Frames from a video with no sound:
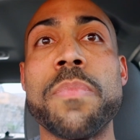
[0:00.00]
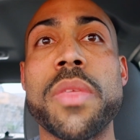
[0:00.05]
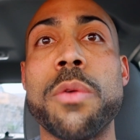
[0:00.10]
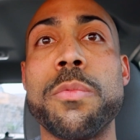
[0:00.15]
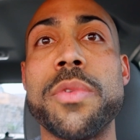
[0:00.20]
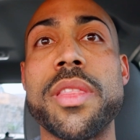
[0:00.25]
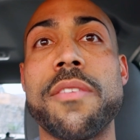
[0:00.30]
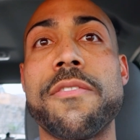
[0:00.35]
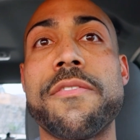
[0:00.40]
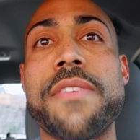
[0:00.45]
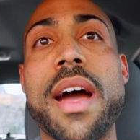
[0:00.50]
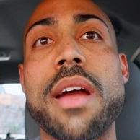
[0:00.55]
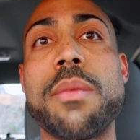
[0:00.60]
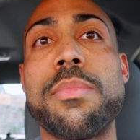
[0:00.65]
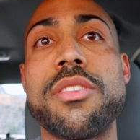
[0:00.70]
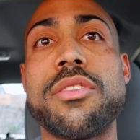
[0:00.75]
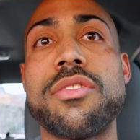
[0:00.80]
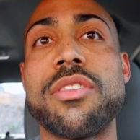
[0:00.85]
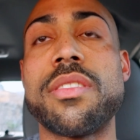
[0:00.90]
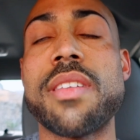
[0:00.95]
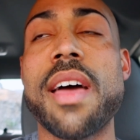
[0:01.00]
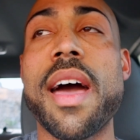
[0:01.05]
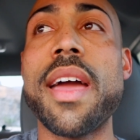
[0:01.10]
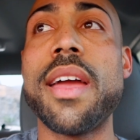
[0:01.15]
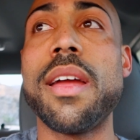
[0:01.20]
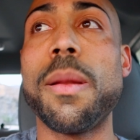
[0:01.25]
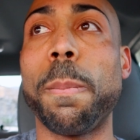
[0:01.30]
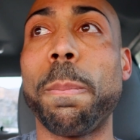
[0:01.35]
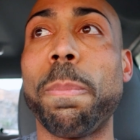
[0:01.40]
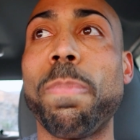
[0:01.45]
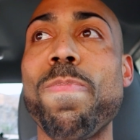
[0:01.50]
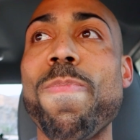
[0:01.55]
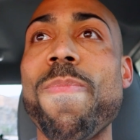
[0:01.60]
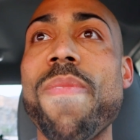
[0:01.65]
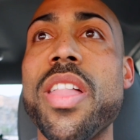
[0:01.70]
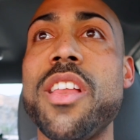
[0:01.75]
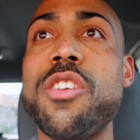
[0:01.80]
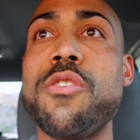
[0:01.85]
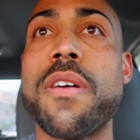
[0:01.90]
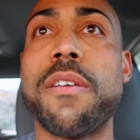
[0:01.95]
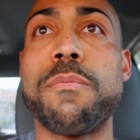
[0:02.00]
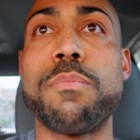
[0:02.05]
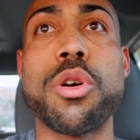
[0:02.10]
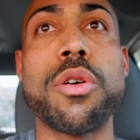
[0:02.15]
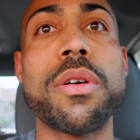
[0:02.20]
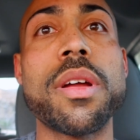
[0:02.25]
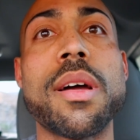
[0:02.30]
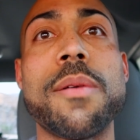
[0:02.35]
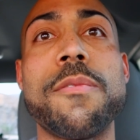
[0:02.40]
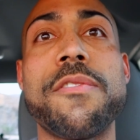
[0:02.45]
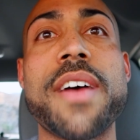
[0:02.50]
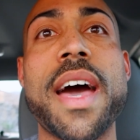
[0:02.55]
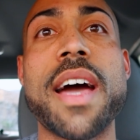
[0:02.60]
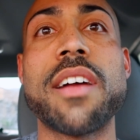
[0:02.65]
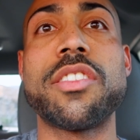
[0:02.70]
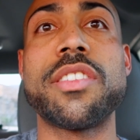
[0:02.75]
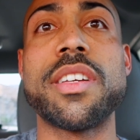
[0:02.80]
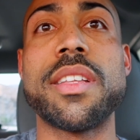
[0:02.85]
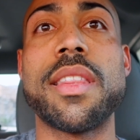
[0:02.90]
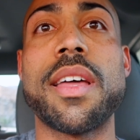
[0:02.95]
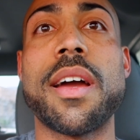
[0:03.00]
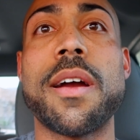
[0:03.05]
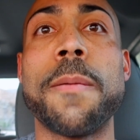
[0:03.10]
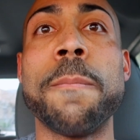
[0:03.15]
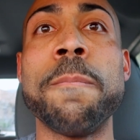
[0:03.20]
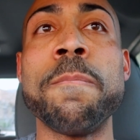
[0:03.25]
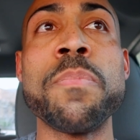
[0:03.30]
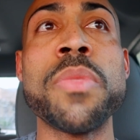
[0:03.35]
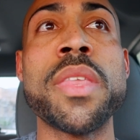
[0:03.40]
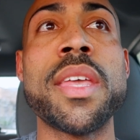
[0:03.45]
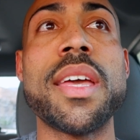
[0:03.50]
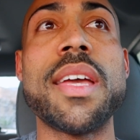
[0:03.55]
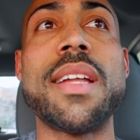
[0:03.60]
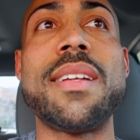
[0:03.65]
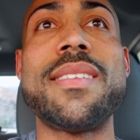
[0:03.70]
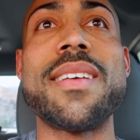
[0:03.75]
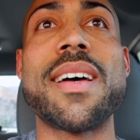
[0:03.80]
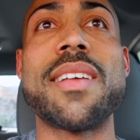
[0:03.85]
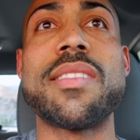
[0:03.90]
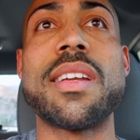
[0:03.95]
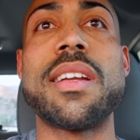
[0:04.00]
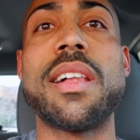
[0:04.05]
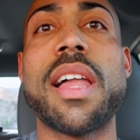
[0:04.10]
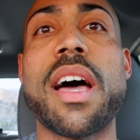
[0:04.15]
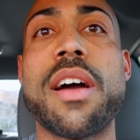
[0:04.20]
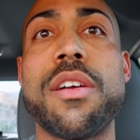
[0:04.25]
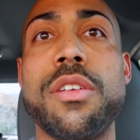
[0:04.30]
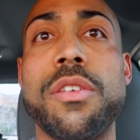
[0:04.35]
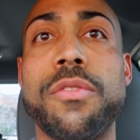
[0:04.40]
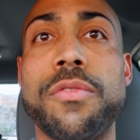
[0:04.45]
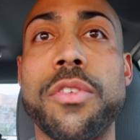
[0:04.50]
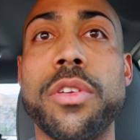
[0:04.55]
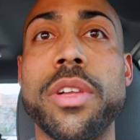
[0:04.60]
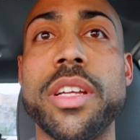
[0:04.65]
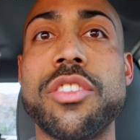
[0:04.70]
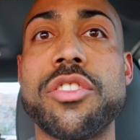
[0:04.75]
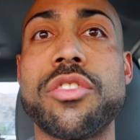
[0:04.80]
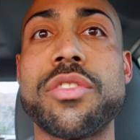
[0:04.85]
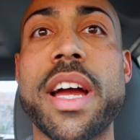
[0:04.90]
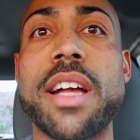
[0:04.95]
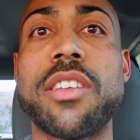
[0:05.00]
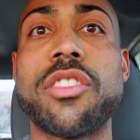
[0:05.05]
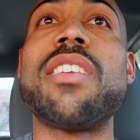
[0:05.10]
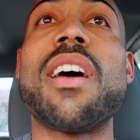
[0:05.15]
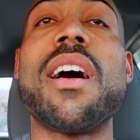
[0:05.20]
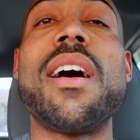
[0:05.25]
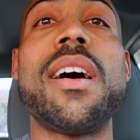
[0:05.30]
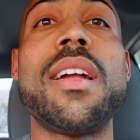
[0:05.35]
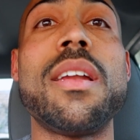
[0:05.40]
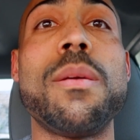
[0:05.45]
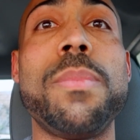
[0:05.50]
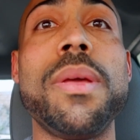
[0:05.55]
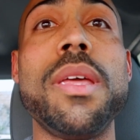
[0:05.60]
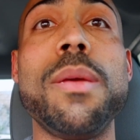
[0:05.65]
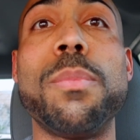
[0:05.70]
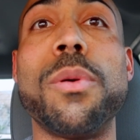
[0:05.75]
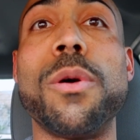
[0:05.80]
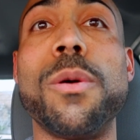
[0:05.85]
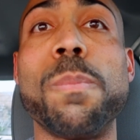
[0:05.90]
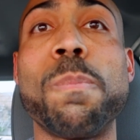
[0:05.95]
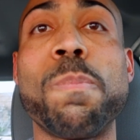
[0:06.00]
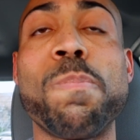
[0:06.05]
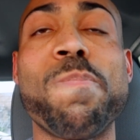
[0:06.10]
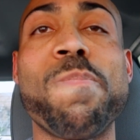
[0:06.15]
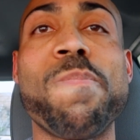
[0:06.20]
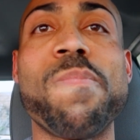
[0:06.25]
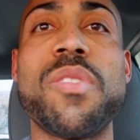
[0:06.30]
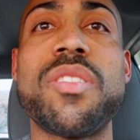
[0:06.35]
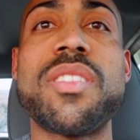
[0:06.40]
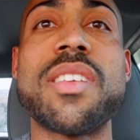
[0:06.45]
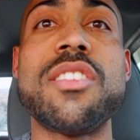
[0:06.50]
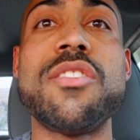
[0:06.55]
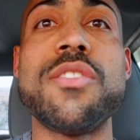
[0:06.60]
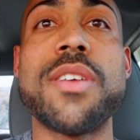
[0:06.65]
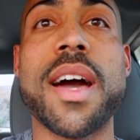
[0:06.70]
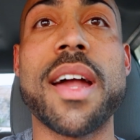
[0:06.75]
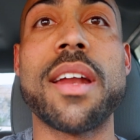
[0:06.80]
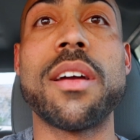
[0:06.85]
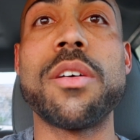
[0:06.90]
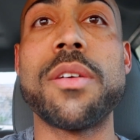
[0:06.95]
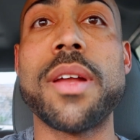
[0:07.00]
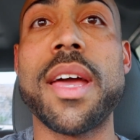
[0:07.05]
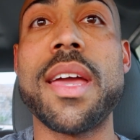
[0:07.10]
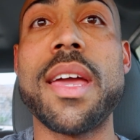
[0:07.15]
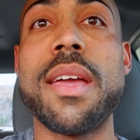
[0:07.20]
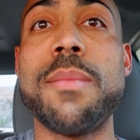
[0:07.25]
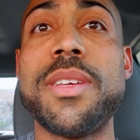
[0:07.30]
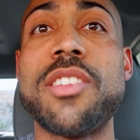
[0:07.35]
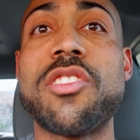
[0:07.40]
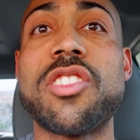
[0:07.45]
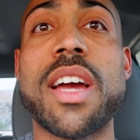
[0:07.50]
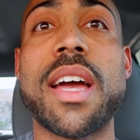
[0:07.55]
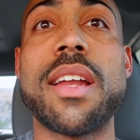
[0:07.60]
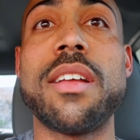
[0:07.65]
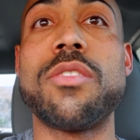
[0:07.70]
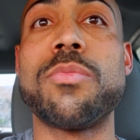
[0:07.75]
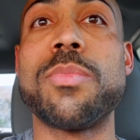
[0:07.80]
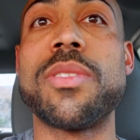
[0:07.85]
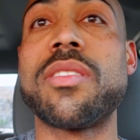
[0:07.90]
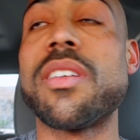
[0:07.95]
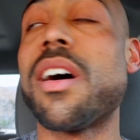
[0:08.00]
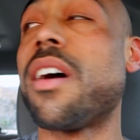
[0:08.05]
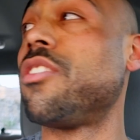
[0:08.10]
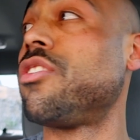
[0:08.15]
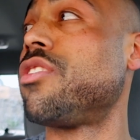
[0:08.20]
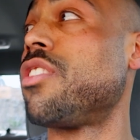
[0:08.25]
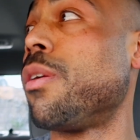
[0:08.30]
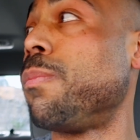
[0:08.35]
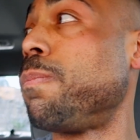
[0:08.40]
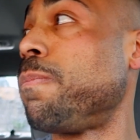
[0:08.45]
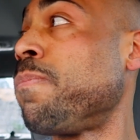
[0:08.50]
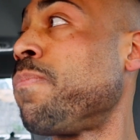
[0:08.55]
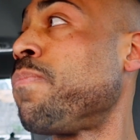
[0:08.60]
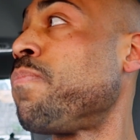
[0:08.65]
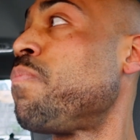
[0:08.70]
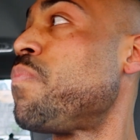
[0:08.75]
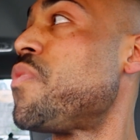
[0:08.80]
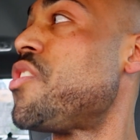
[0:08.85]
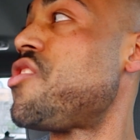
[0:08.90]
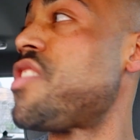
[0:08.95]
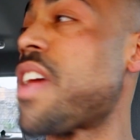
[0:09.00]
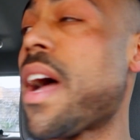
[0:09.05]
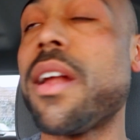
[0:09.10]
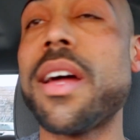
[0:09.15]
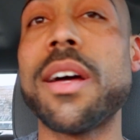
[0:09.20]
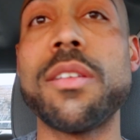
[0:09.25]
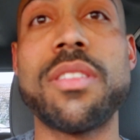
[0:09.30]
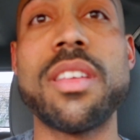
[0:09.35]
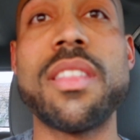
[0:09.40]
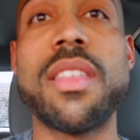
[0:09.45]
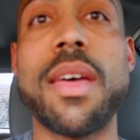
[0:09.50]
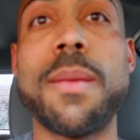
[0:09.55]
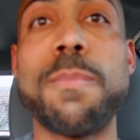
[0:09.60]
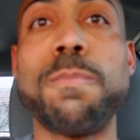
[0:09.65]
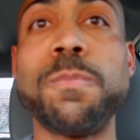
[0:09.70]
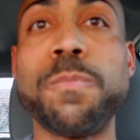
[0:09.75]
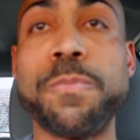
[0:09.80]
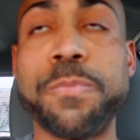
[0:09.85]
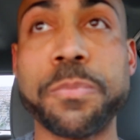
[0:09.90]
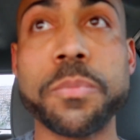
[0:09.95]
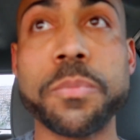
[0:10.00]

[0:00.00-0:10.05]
And when the fibers are tight, and you have broken up fascia in there, it doesn't allow you to fully stretch. A ton of people said you gotta go to Amy's Chinese Massage. So shout out to them.